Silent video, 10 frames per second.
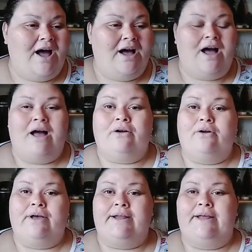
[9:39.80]
uh, I'll go
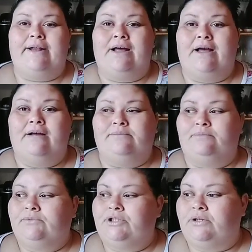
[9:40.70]
ahead and,
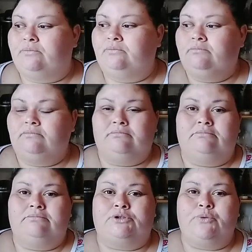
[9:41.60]
um, you know,
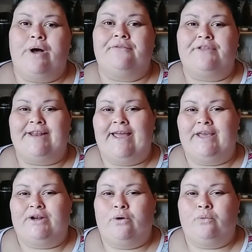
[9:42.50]
throughout the day,
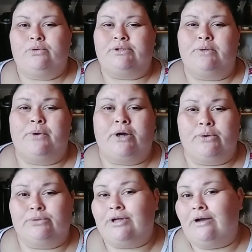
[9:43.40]
you know, we'll see what
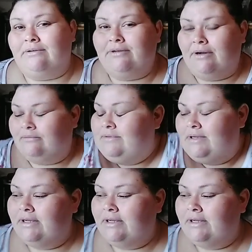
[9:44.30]
goes on, you know.